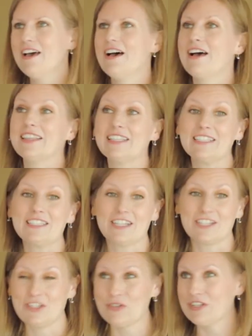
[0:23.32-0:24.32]
I'd like to
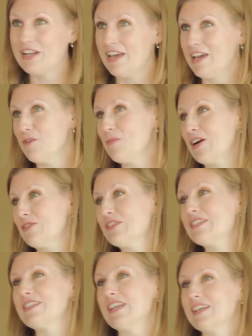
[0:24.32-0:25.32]
talk to you today about
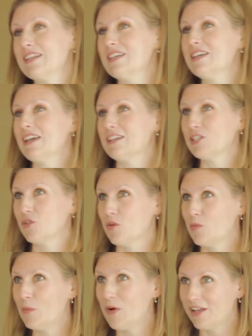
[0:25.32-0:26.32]
standing and
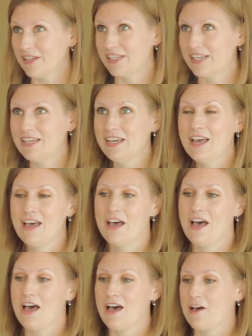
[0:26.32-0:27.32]
cerebral palsy.
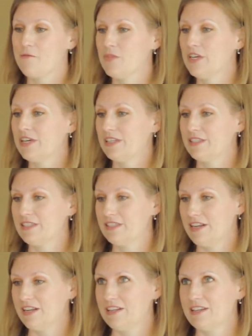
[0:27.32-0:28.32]
Because
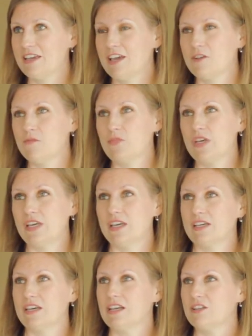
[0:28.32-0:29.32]
standing can
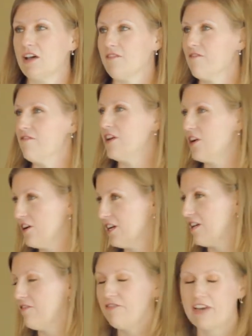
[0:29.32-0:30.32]
be a very
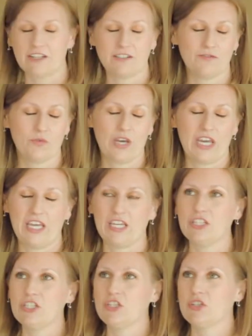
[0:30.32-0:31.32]
effective way
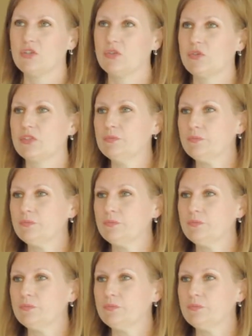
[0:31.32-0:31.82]
to